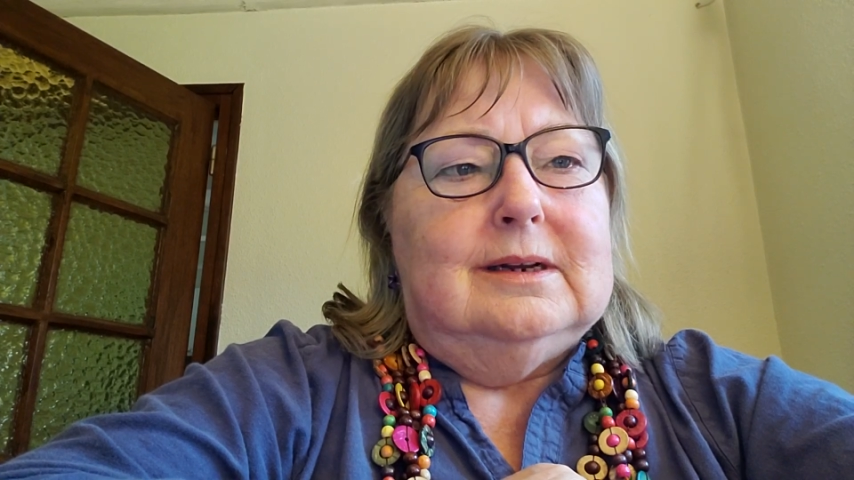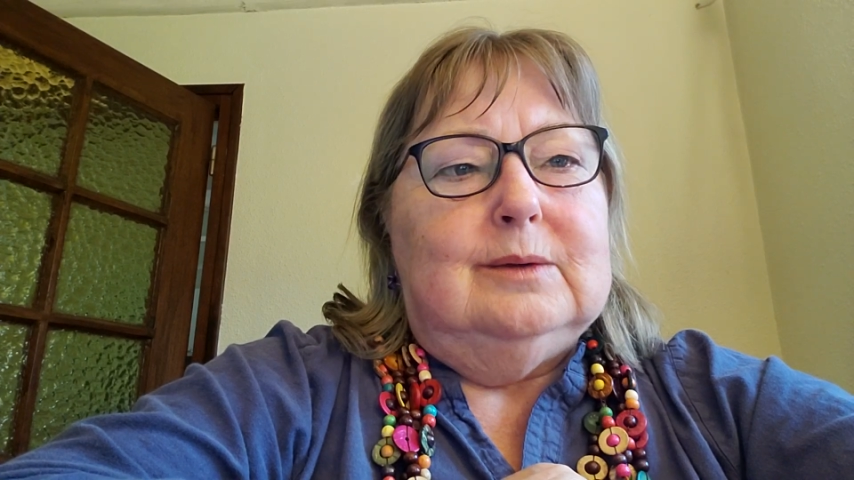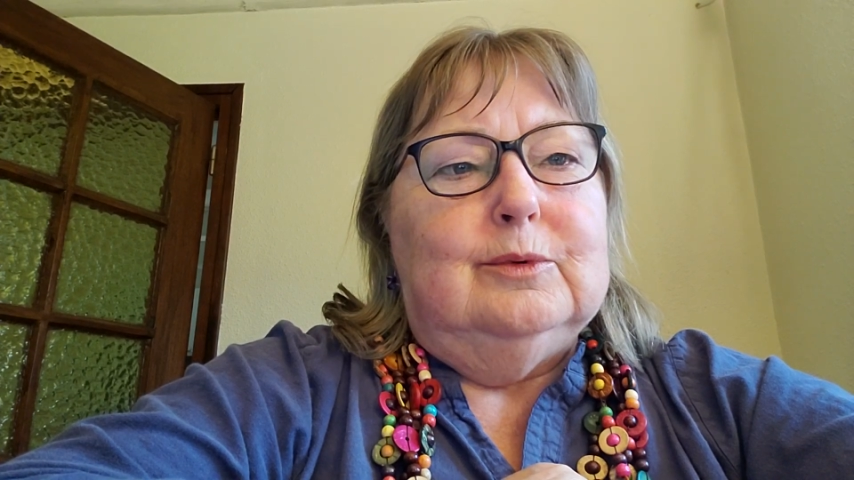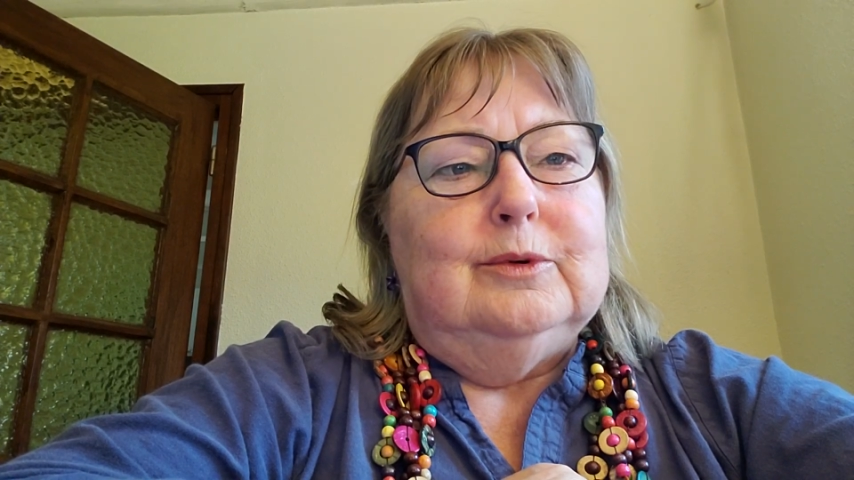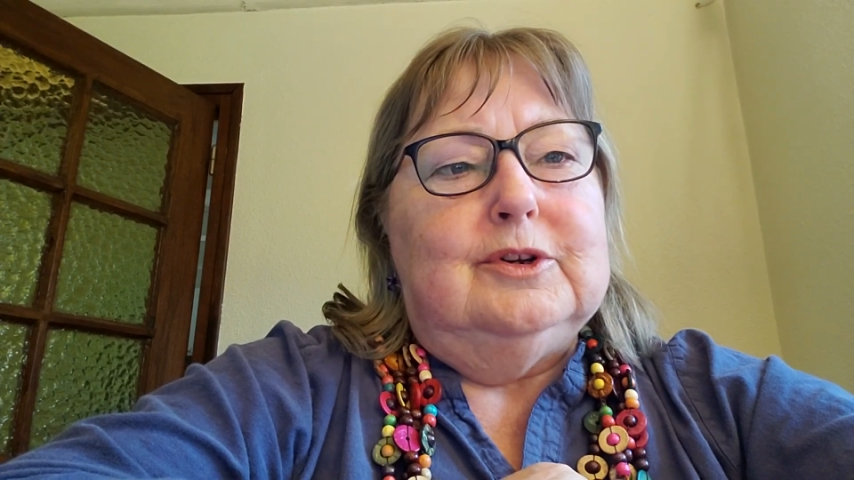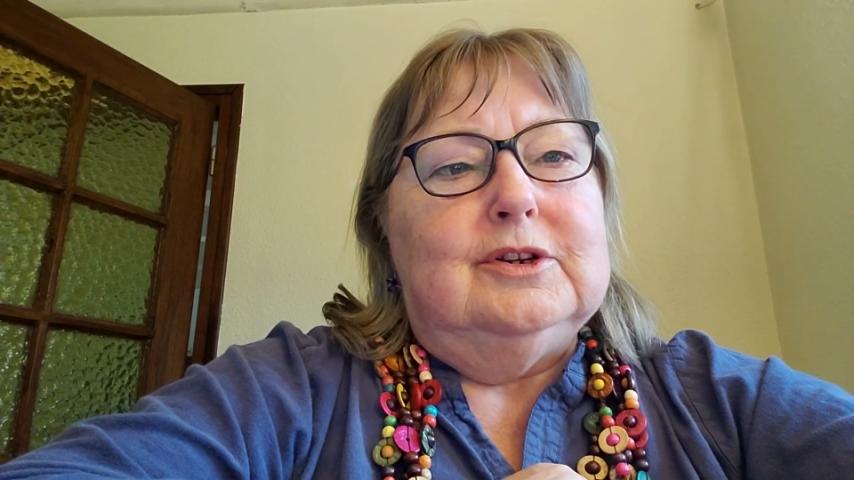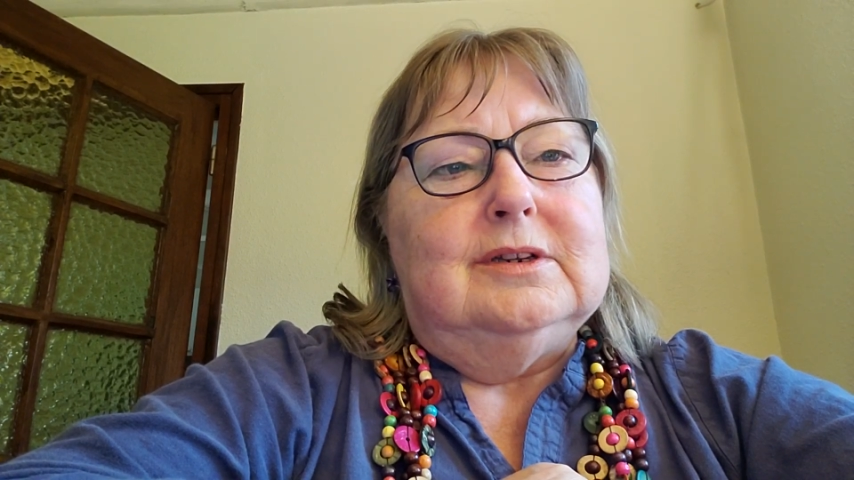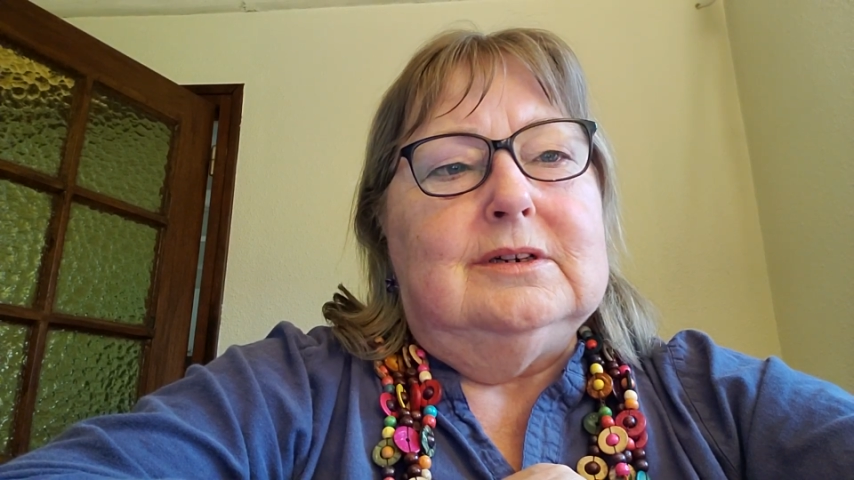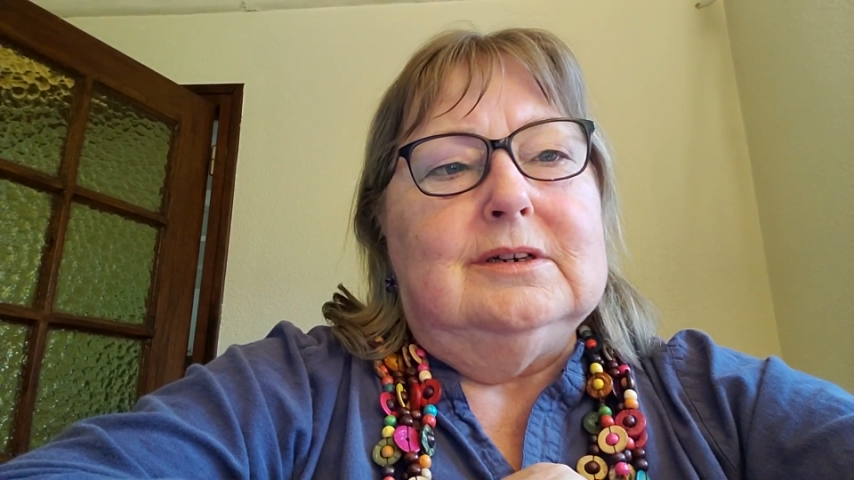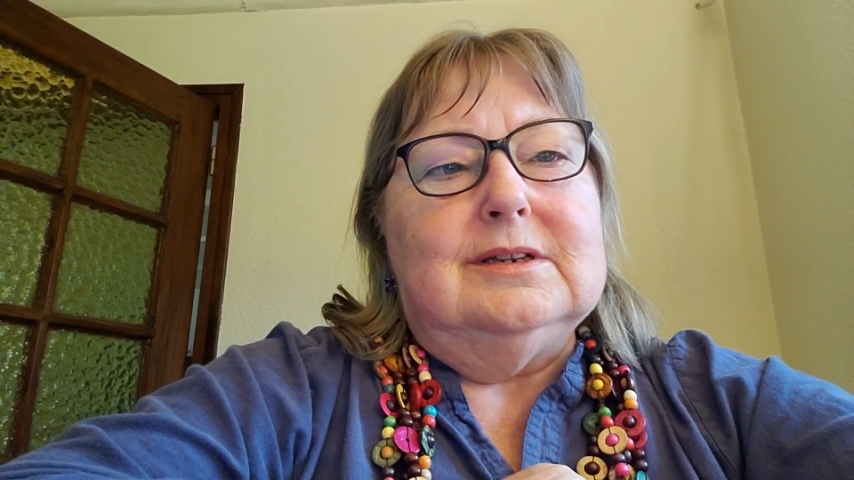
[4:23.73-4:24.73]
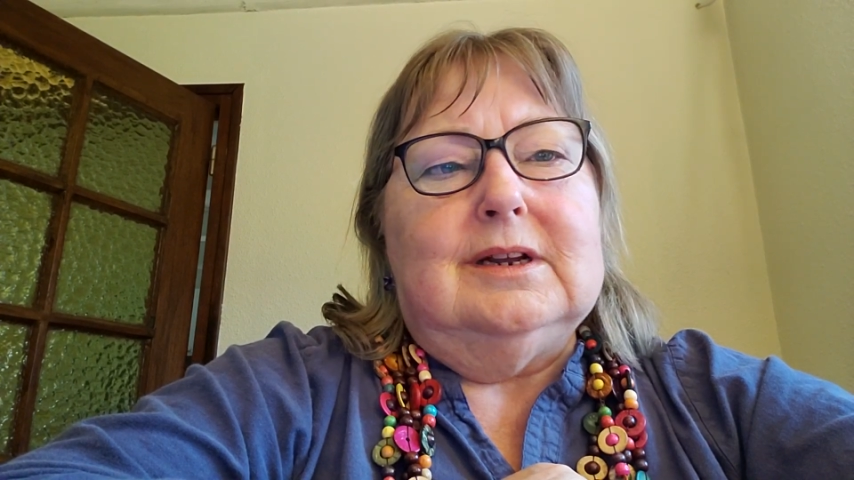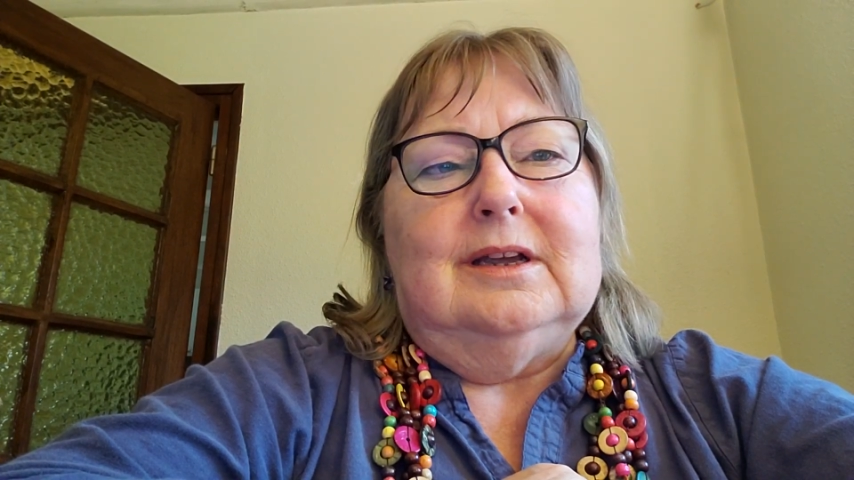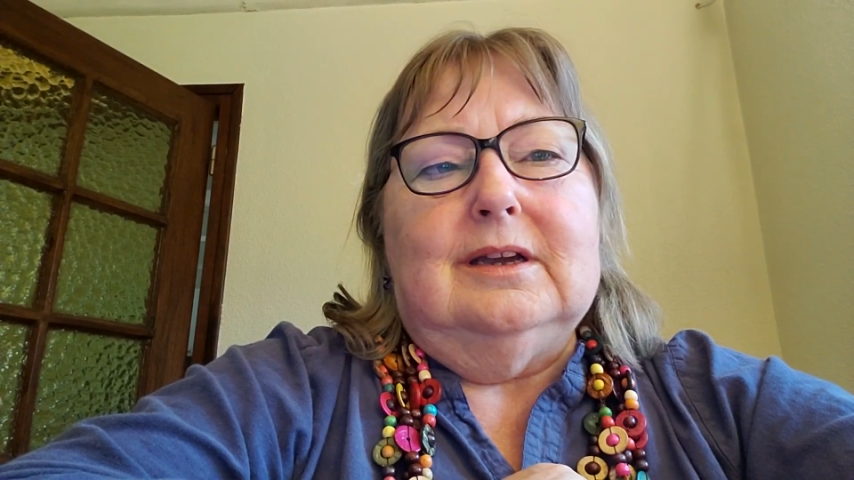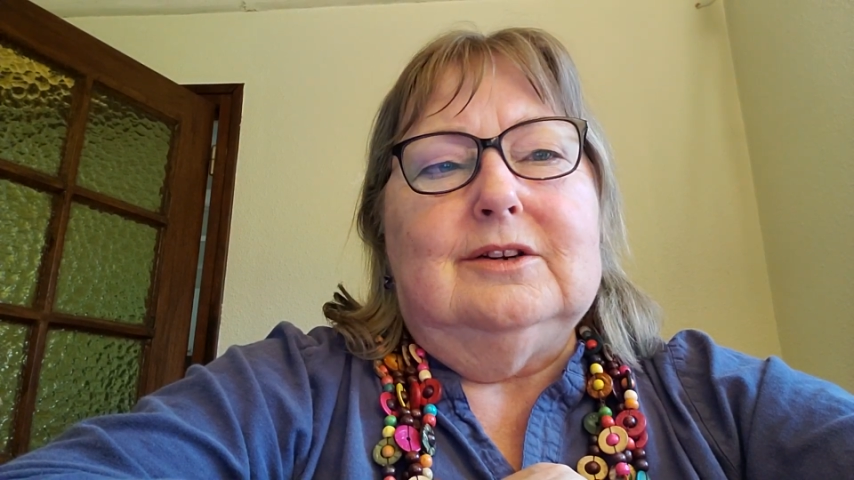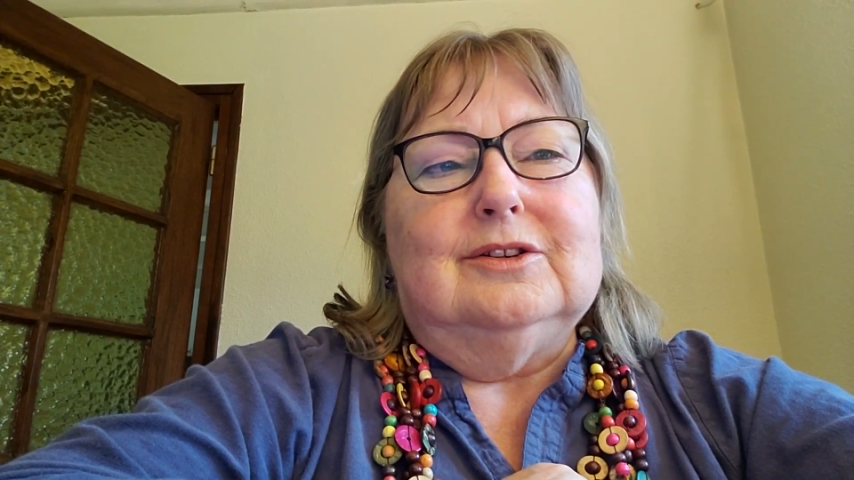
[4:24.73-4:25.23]
mortgages in an
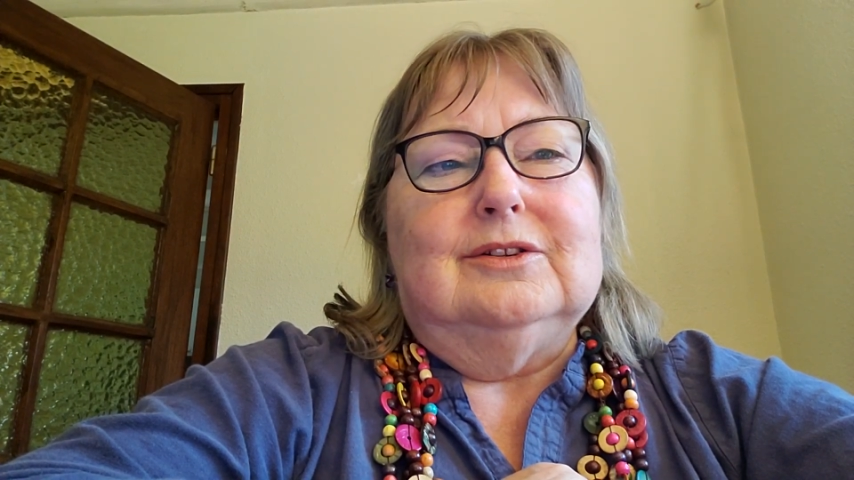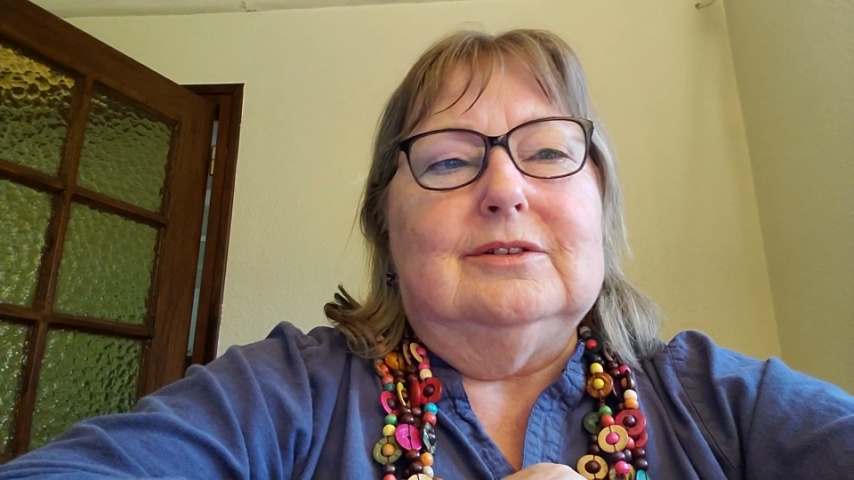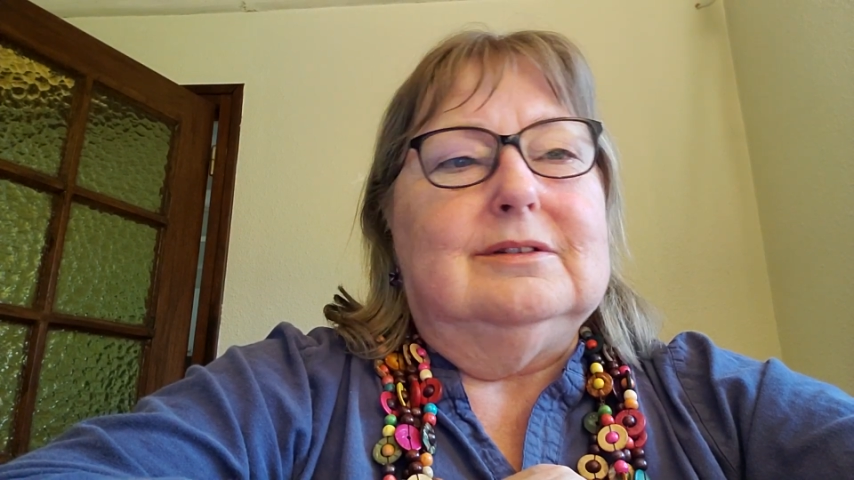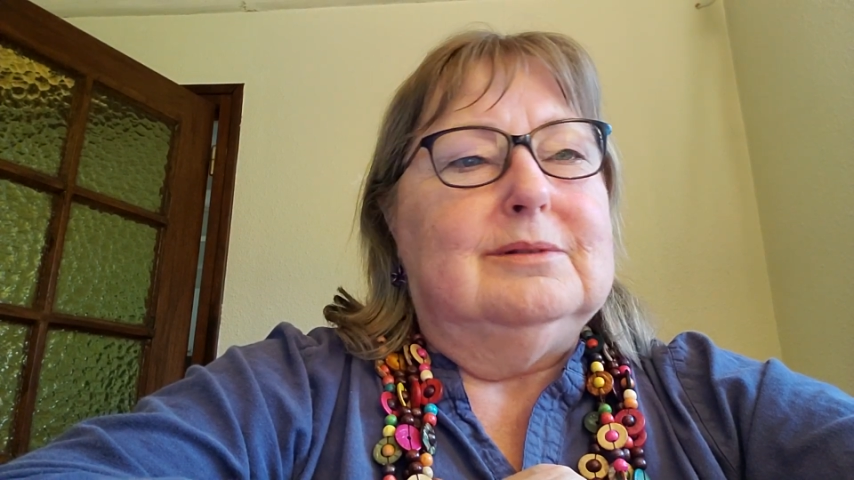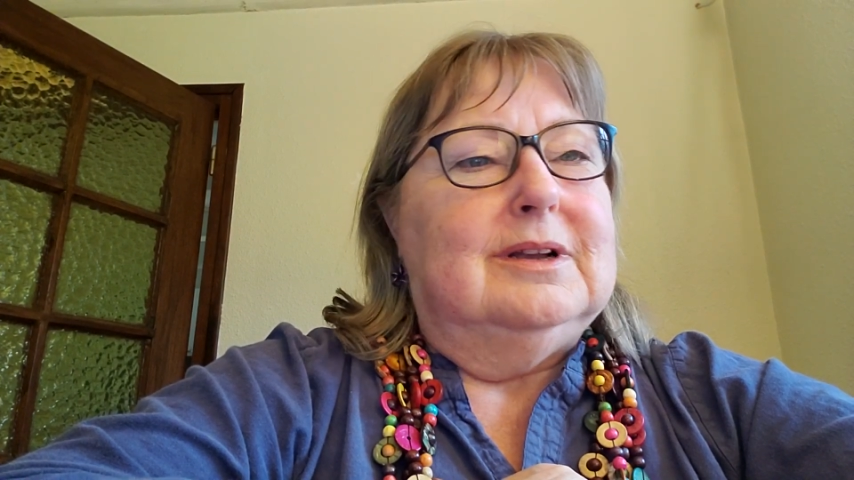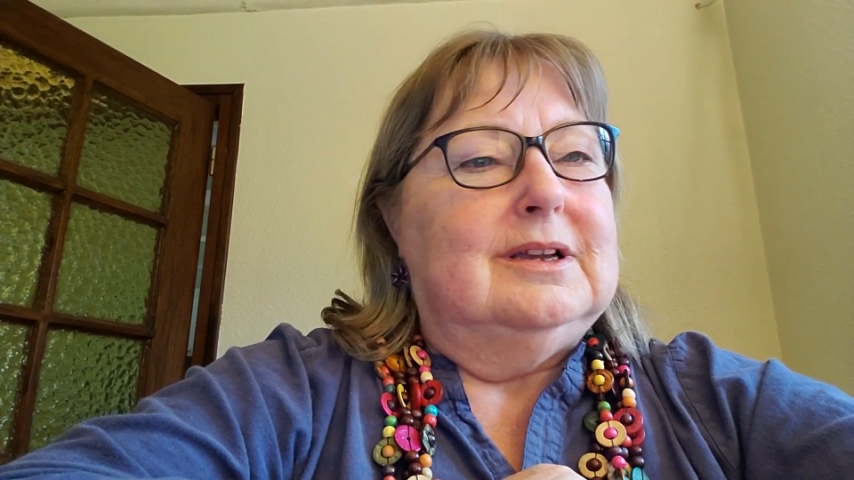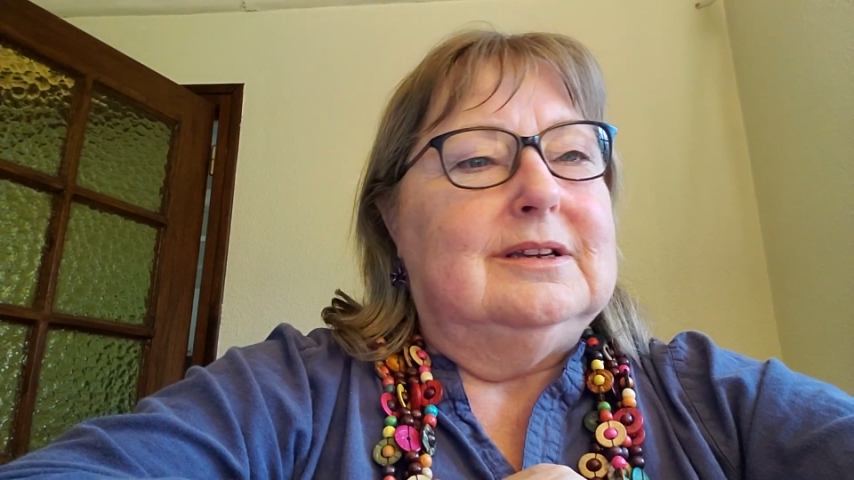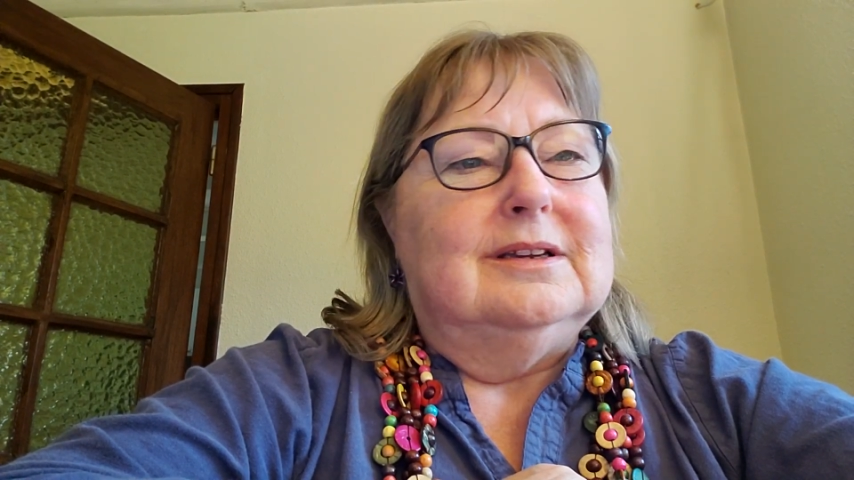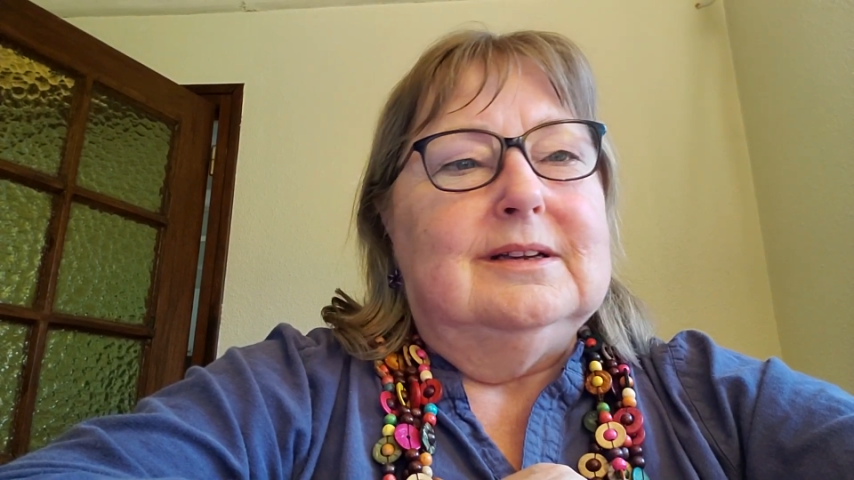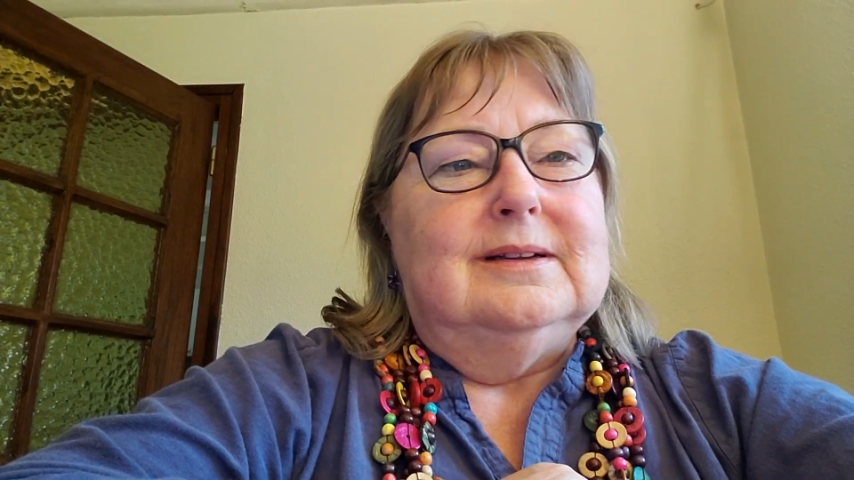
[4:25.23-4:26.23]
estate agents. It's like,